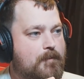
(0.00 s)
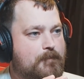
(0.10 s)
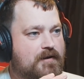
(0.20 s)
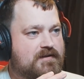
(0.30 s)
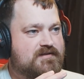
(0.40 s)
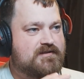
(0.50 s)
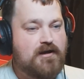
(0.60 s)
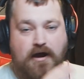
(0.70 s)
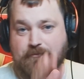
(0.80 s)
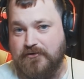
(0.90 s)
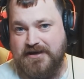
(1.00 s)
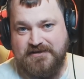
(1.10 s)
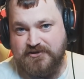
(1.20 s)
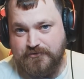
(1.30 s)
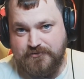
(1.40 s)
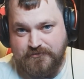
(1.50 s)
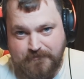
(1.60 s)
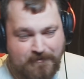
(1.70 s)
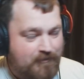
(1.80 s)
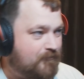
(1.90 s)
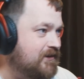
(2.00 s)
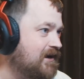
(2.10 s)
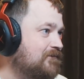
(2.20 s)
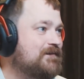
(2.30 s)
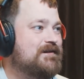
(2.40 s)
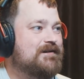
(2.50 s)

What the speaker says: But I'm not here to do the battle royale.